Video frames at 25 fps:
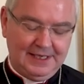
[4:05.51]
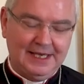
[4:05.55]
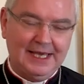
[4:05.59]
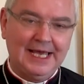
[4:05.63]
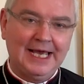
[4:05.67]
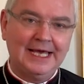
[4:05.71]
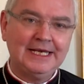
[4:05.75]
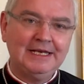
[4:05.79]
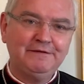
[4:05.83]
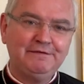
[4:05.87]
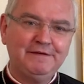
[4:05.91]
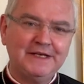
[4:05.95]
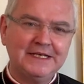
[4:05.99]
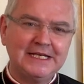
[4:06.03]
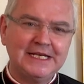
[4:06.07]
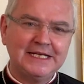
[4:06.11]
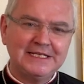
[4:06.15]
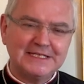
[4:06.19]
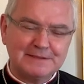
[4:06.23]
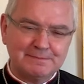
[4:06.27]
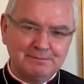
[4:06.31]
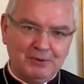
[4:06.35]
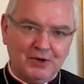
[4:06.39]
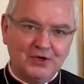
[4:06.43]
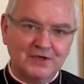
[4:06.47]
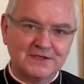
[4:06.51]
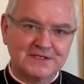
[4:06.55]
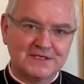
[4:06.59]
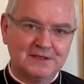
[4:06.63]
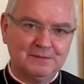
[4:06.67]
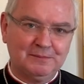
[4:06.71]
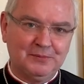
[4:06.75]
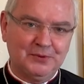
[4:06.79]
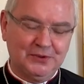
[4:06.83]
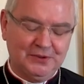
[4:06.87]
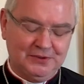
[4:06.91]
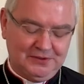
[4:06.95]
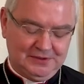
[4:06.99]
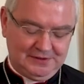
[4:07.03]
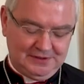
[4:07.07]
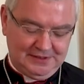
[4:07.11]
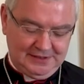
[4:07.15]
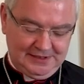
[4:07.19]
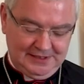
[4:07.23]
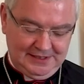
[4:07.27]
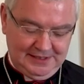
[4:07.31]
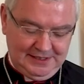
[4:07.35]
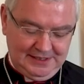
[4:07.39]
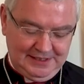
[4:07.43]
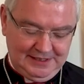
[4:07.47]
And if it is possible,
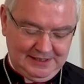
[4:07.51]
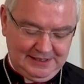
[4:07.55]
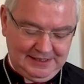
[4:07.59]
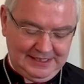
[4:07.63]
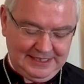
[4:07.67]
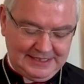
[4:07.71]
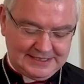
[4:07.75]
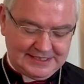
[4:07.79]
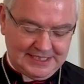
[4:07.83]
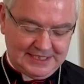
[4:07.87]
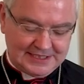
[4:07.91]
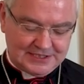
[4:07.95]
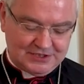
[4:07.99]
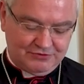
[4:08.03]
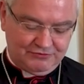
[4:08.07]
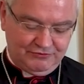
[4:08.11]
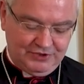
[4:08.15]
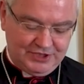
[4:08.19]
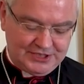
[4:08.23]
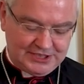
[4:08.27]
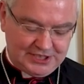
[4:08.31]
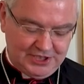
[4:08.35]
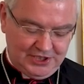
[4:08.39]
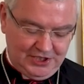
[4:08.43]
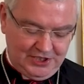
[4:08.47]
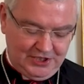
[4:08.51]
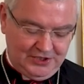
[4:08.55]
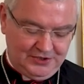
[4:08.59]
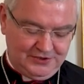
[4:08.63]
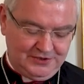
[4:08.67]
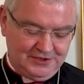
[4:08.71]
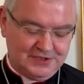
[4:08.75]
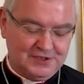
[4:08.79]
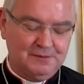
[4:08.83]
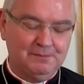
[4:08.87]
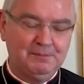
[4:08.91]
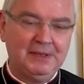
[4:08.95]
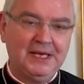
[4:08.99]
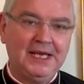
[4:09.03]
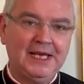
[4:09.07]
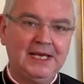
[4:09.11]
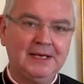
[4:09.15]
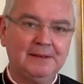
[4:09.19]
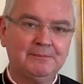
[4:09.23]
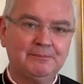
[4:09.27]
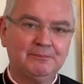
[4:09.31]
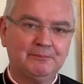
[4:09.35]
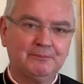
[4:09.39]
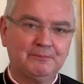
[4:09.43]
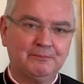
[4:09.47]
let us return to
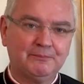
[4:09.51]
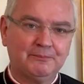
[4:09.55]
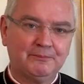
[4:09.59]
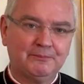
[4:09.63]
being